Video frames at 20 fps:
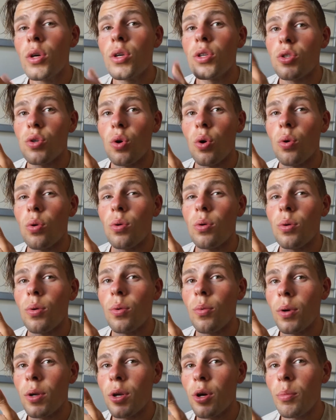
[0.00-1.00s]
so
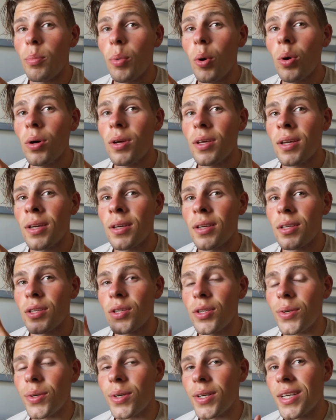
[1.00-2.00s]
when you're bulking
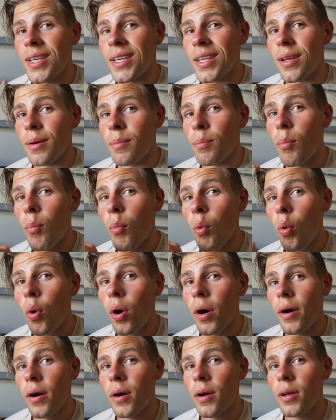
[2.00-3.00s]
you're eating
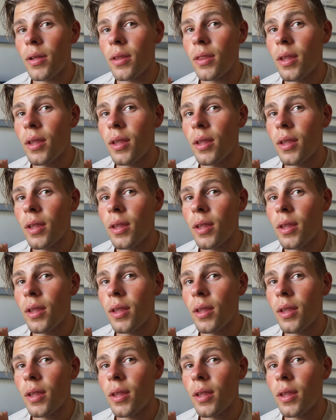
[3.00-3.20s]
more